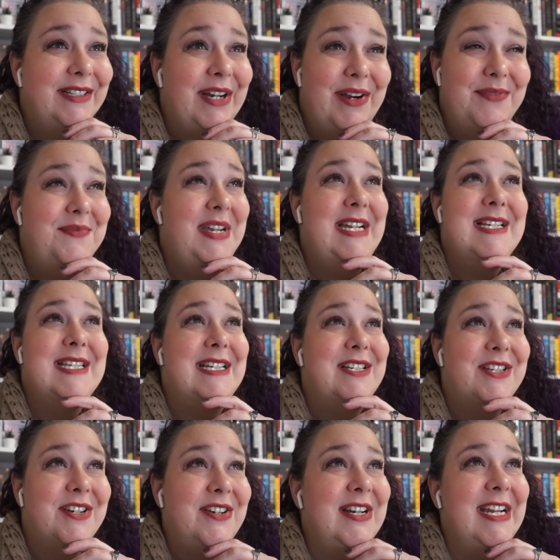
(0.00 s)

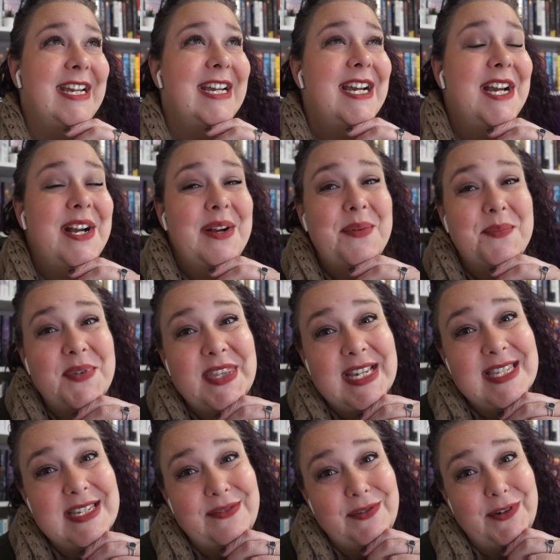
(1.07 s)
amazing journey. But
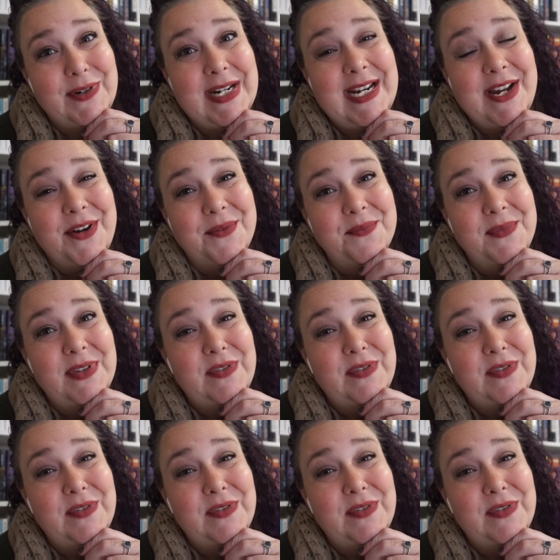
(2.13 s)
that's it for right now.